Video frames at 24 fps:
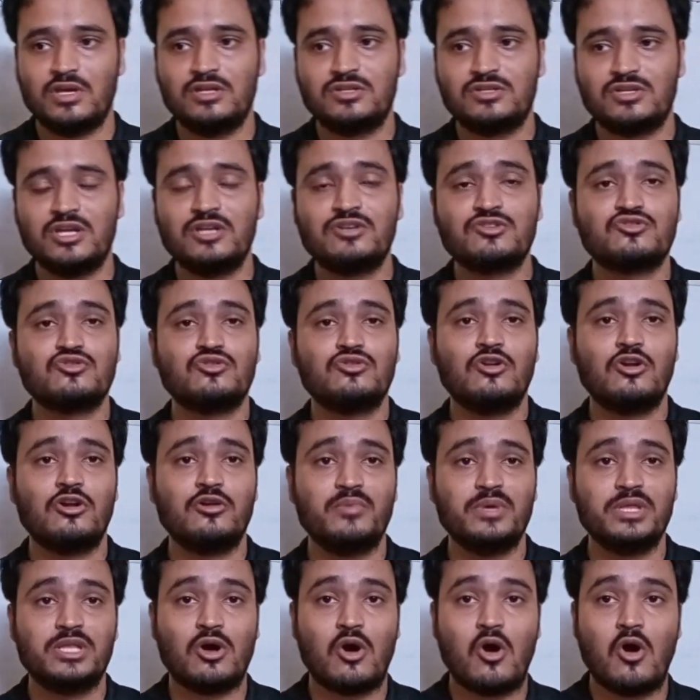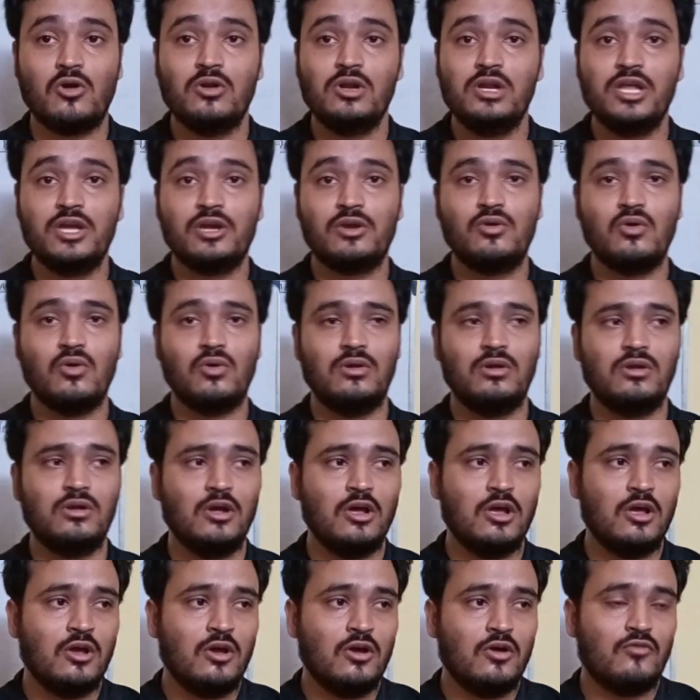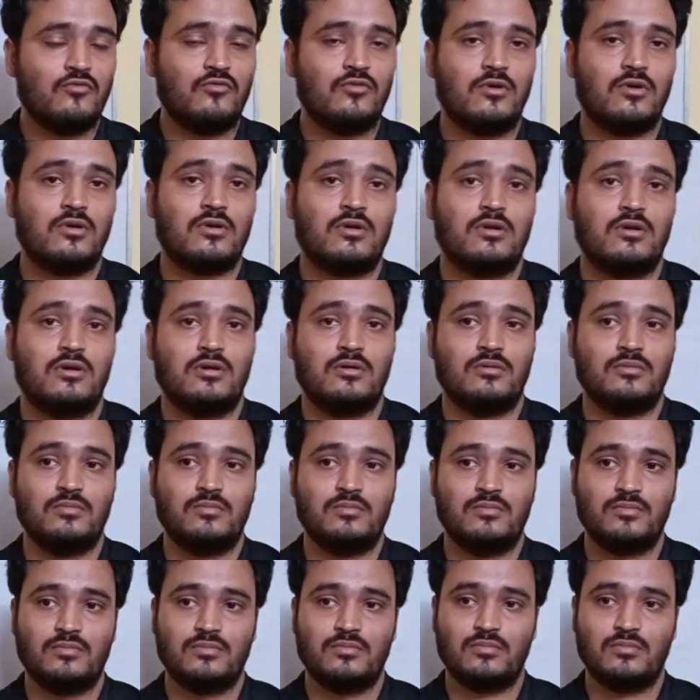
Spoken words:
it should not be the only goal for